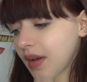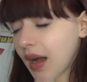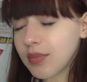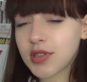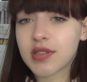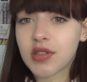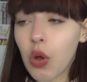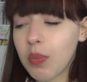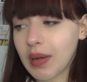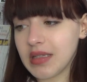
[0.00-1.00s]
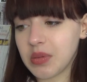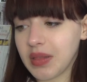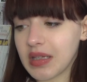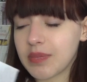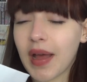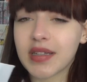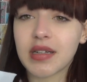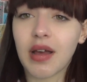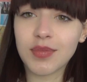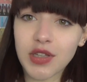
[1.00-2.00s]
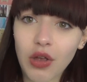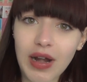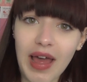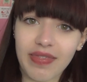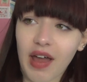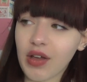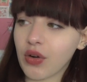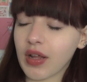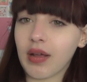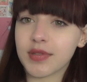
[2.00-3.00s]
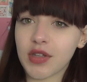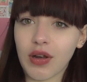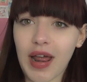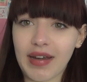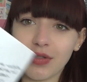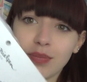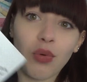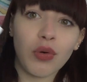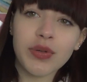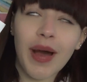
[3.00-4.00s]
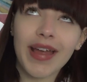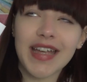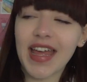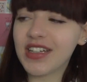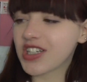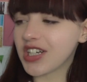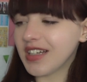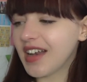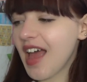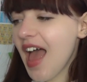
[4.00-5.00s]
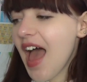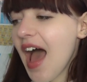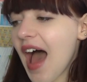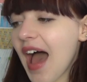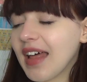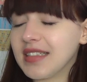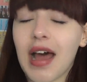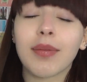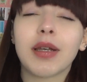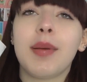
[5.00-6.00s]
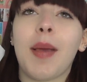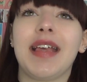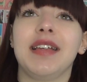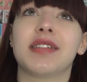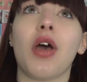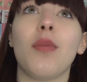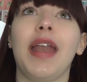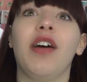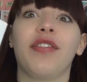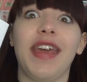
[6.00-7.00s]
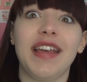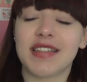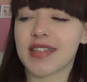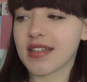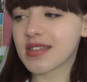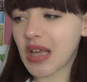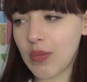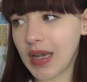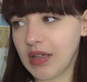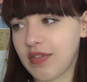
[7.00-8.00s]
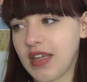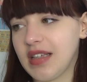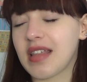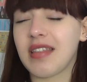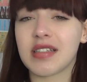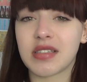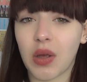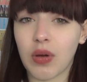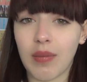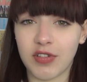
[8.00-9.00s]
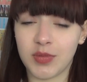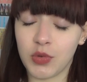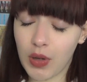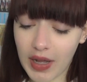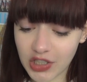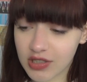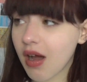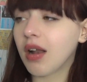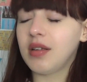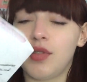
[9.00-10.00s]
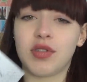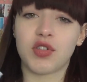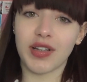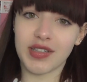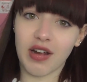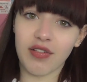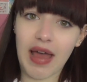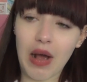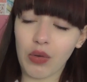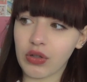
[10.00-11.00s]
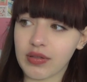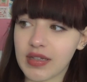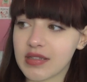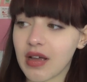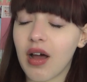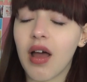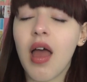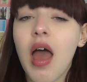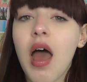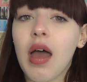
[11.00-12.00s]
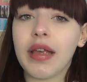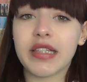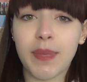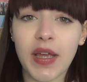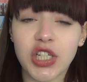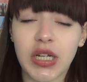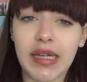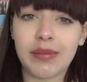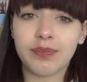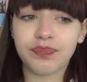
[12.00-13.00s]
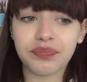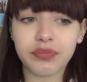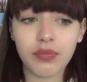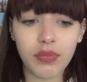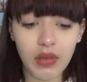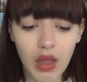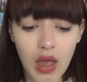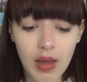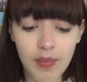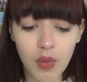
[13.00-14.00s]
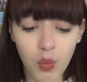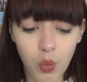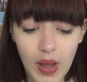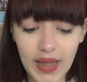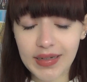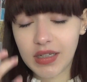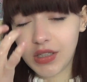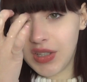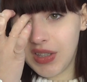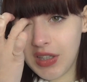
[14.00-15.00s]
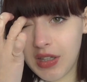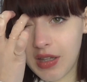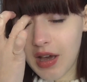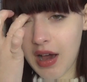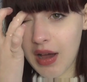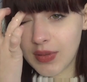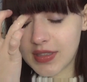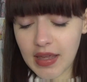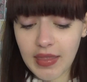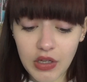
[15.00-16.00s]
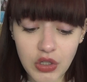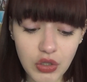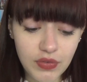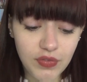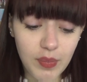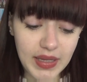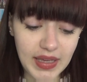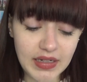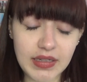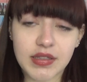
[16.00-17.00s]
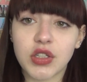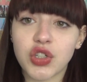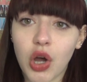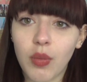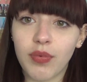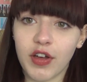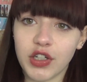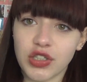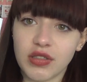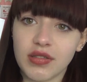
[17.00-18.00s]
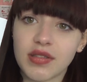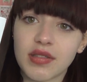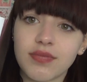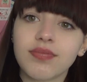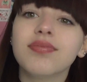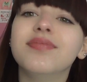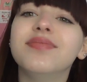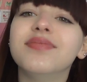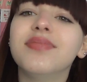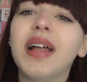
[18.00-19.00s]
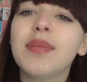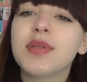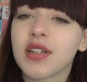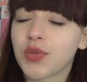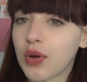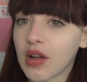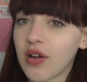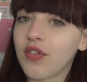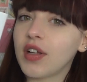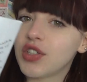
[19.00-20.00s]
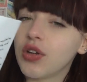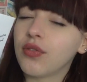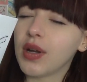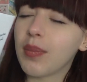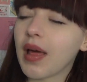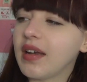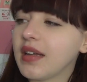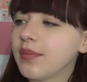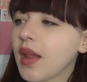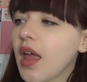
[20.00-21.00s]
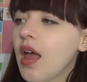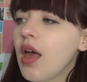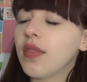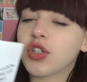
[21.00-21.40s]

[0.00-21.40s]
just so pleased with this pattern. I'm so glad that I got it. I'm so glad it was brought to my attention. And I'm going to be making so many of these, and they're so comfortable. I just can't stress enough how good these are, especially when I would say they're good for beginners, the top versions. My lipstick's wearing off, I should have reapplied it. The